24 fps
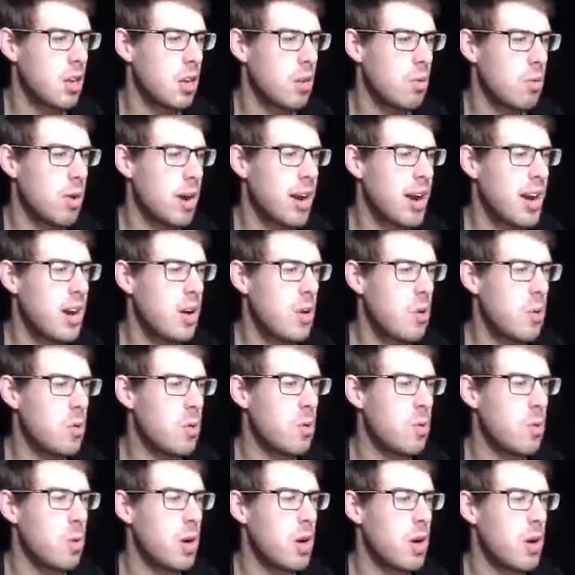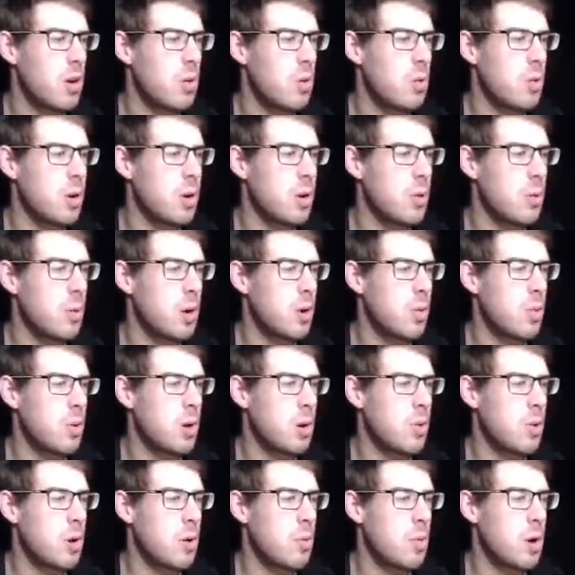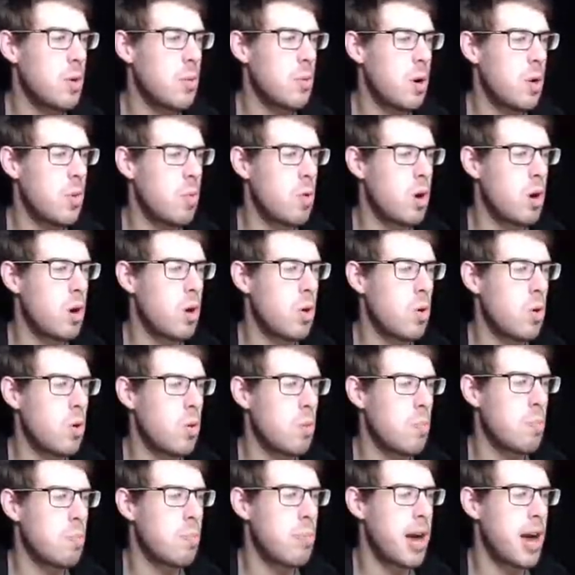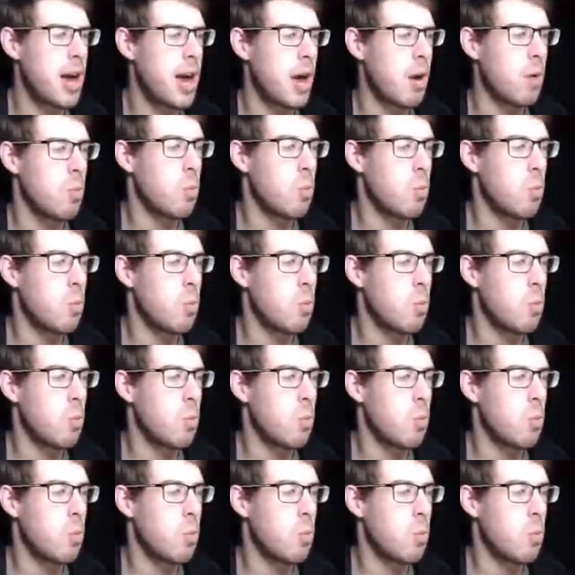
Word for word: Whoa, whoa, whoa, whoa, whoa, whoa, whoa, whoa, whoa.